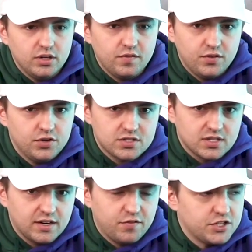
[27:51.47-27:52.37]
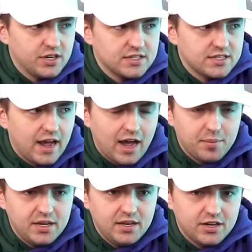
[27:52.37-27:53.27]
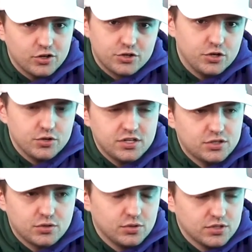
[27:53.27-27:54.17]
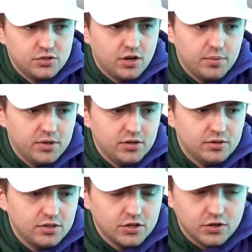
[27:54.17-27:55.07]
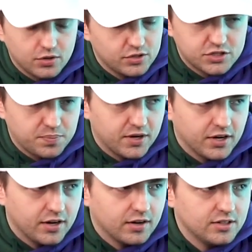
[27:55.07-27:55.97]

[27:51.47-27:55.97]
just like fishing as a hobby and you're choosing schools in UW, you go to Superior.